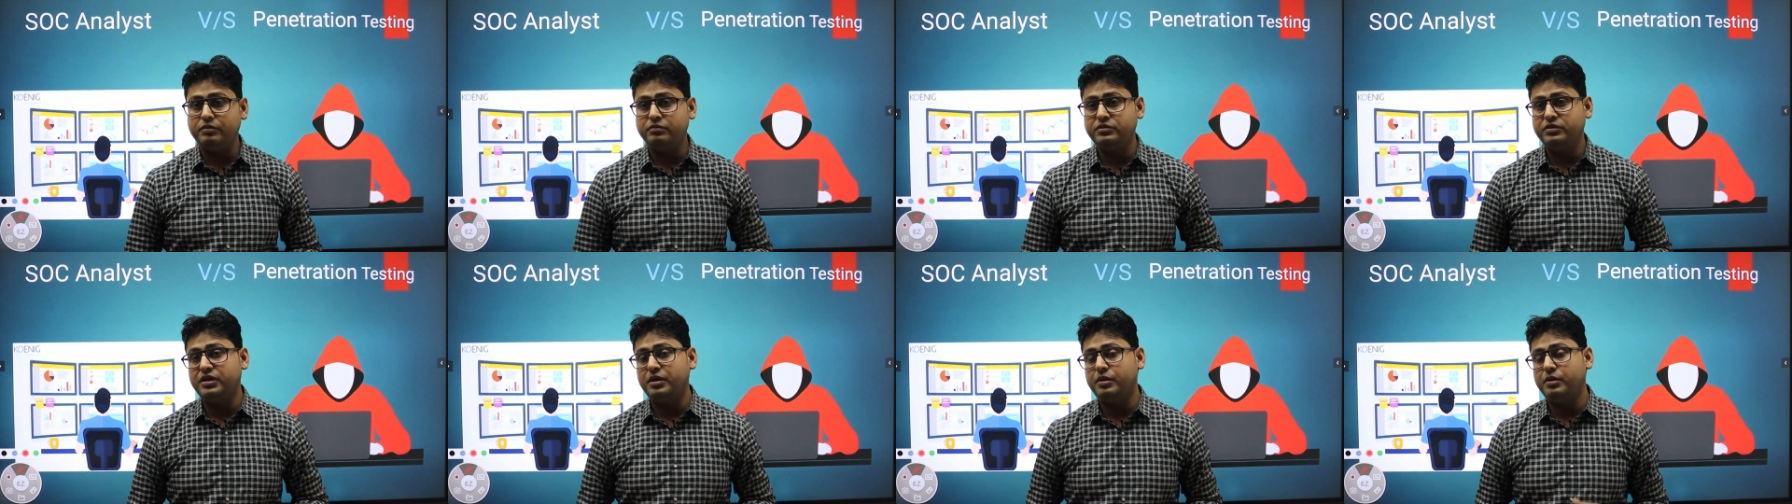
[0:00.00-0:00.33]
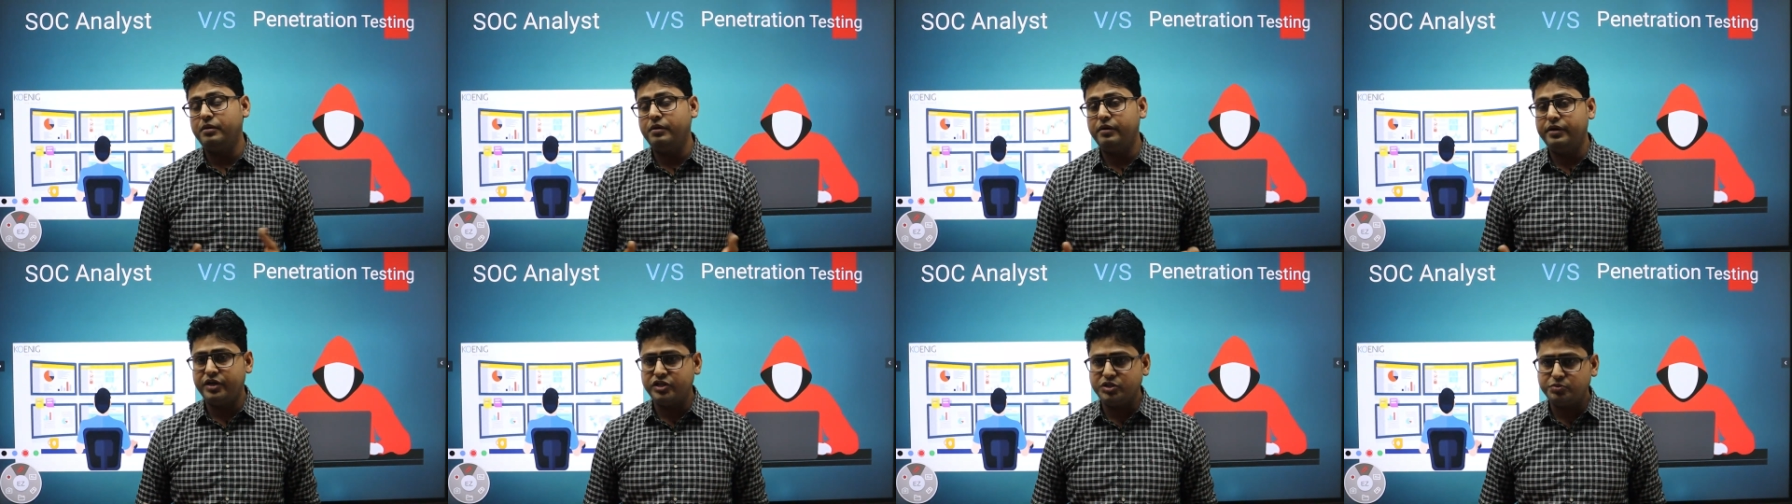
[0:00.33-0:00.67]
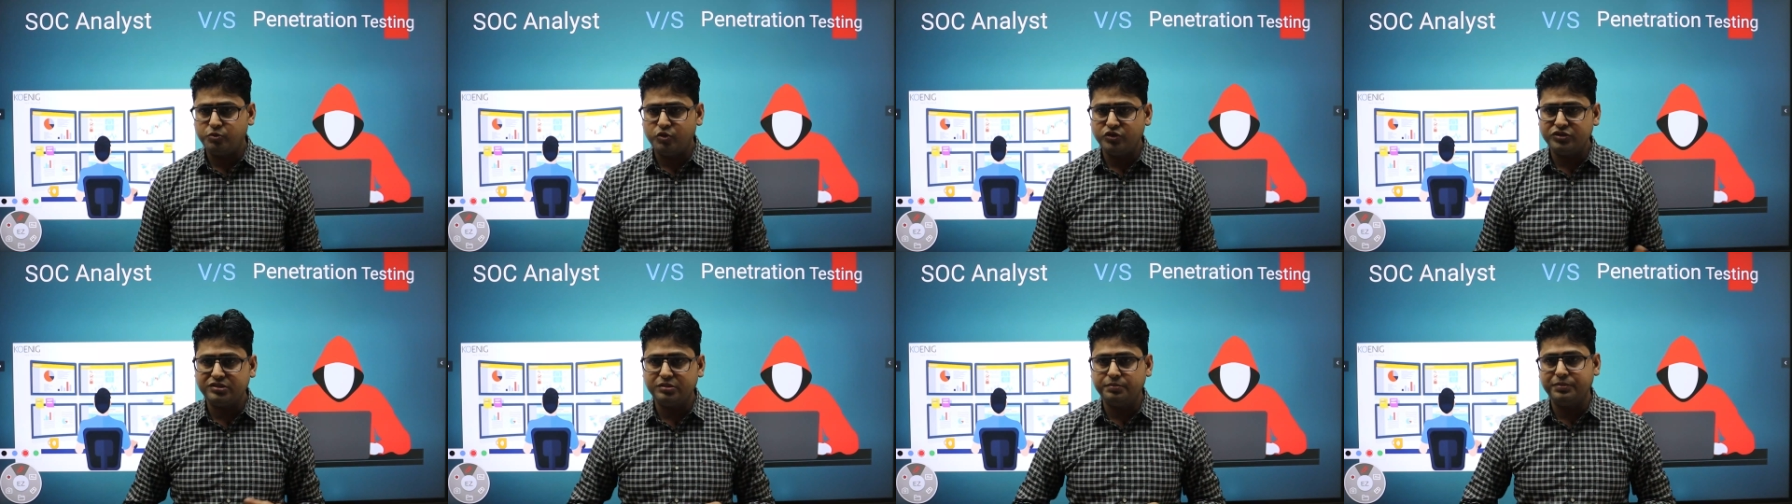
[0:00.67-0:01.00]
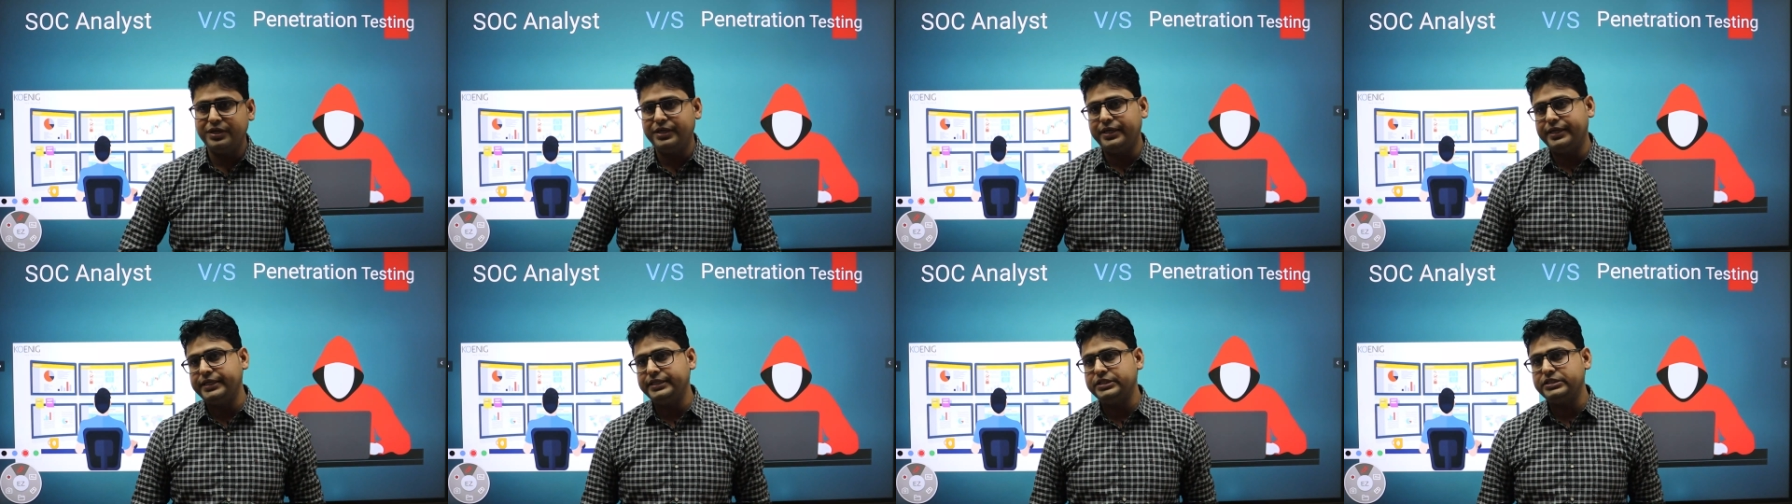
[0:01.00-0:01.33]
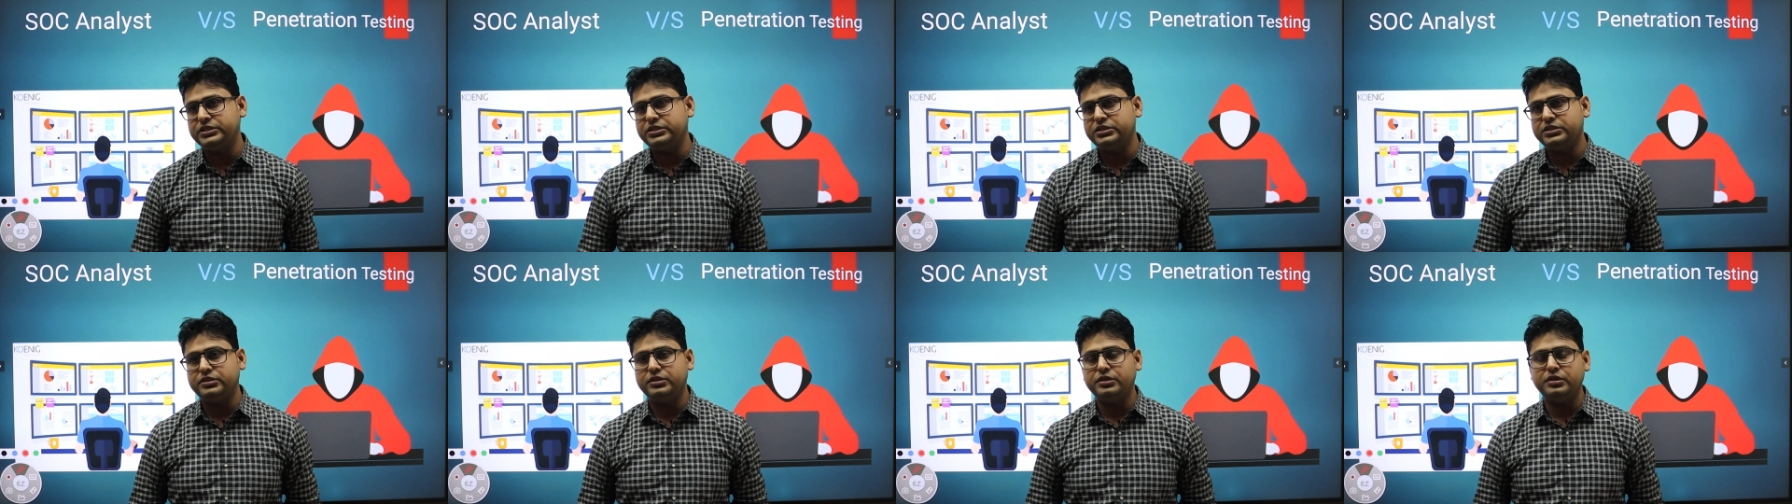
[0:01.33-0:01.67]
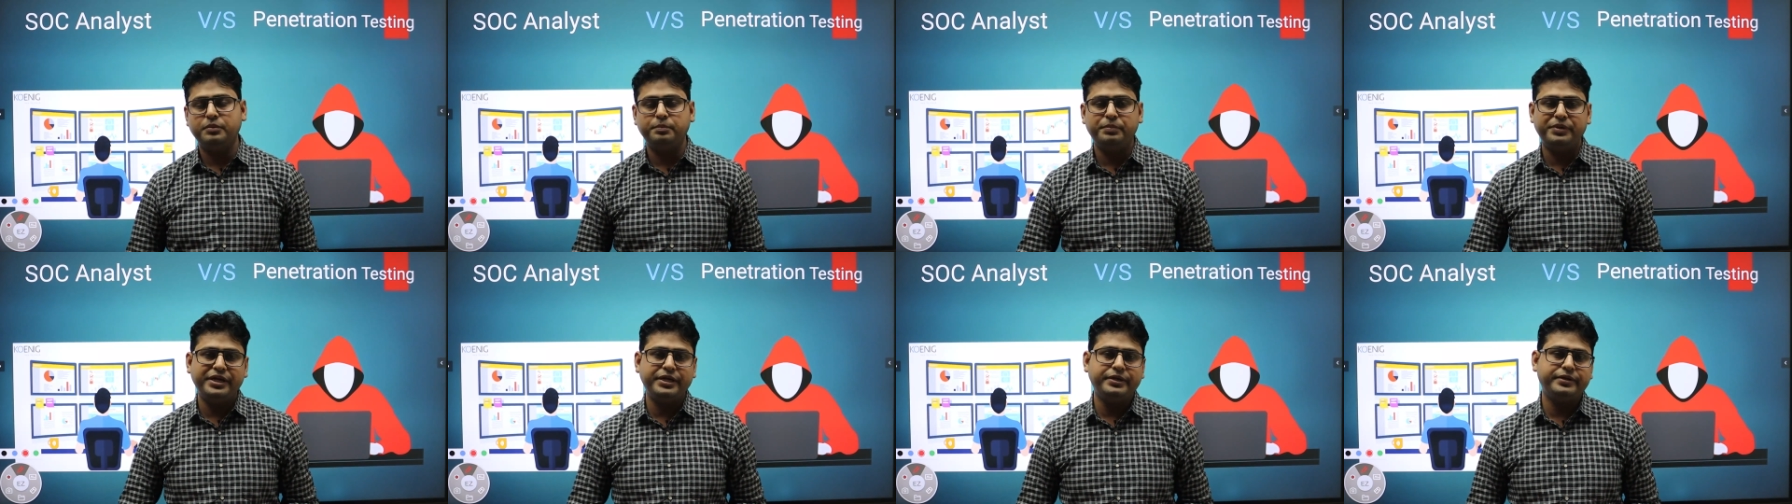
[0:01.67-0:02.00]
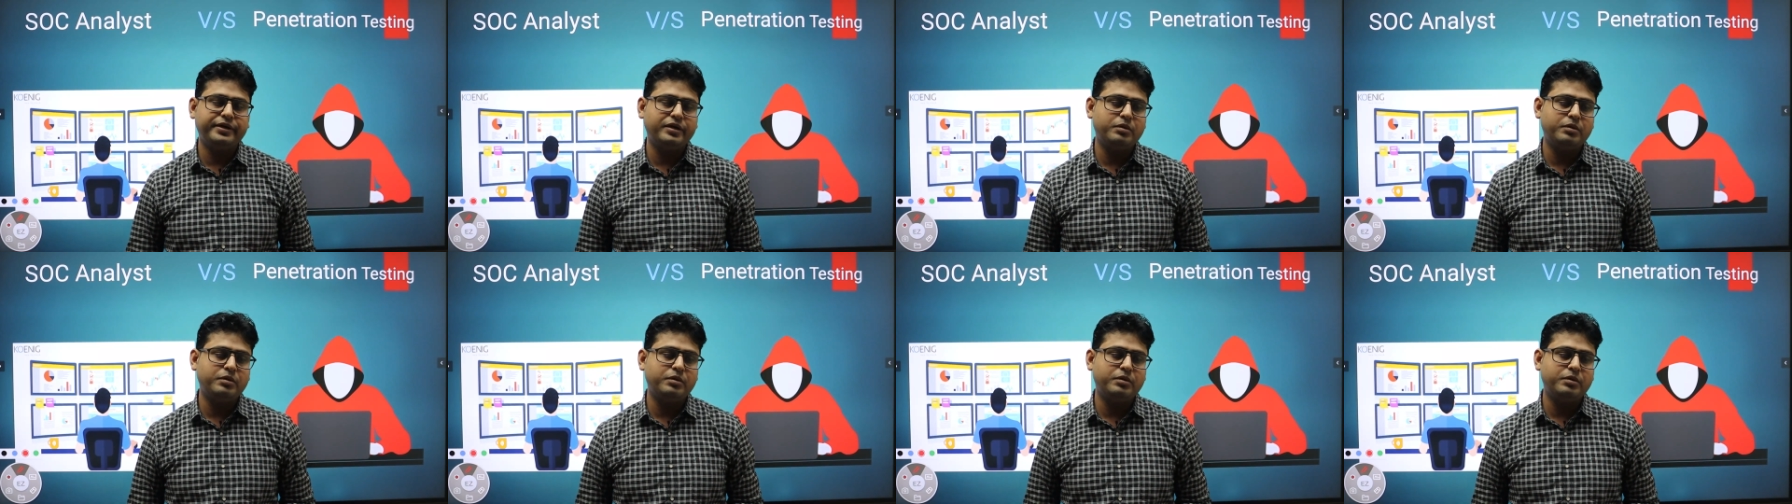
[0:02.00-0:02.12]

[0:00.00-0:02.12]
the responsibilities being